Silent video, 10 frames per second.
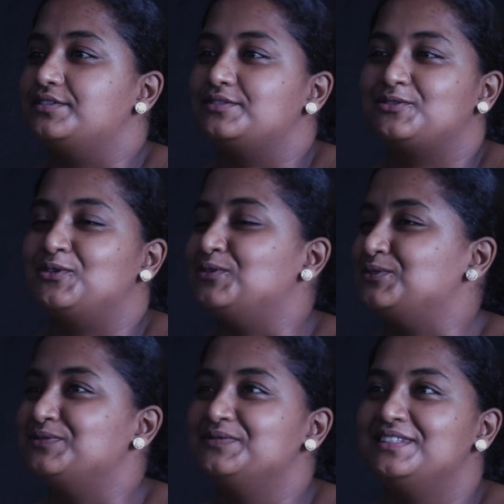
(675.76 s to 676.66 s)
Yeah. It's
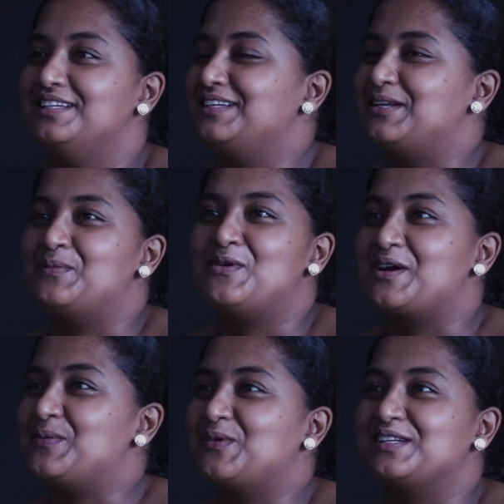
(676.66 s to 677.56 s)
cool.
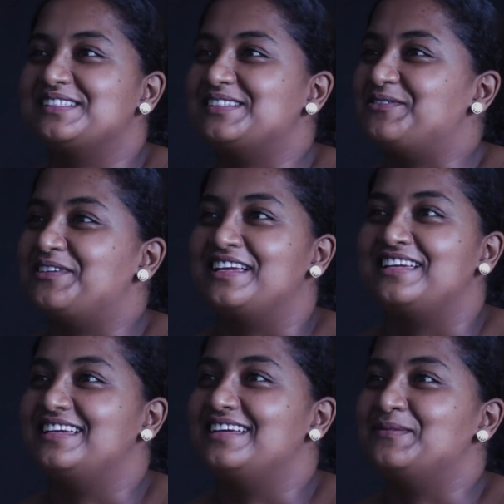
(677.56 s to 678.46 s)
Nabonga coins are funky,